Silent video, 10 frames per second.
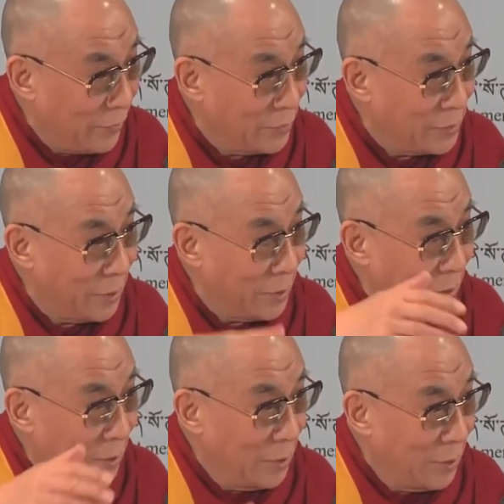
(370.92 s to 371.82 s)
you see,
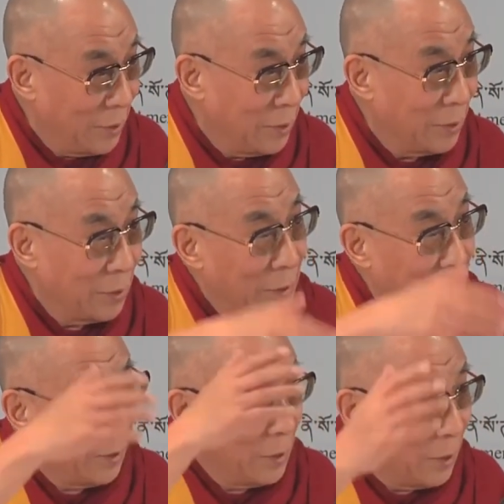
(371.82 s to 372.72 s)

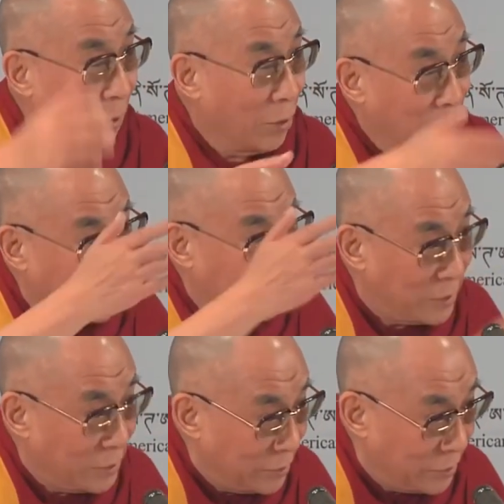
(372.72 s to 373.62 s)
according to
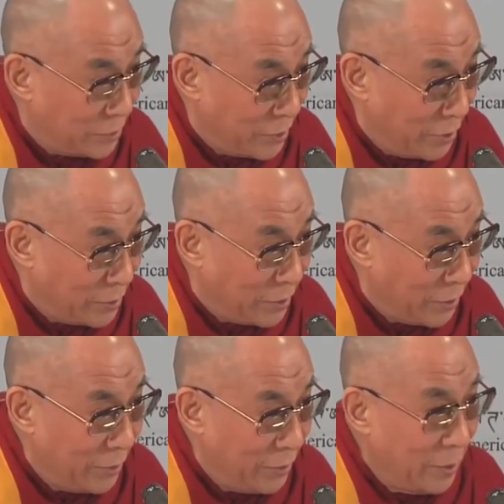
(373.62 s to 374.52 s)

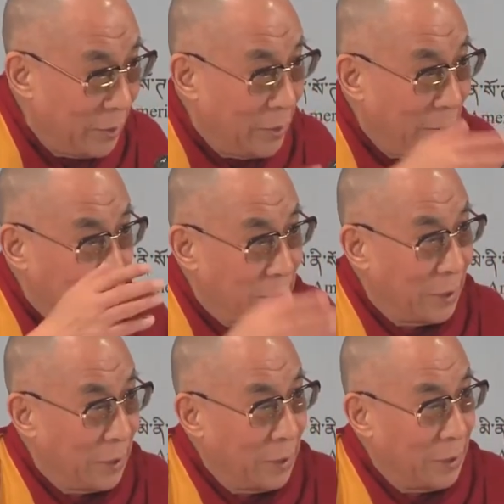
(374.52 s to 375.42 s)
Christianity, you see,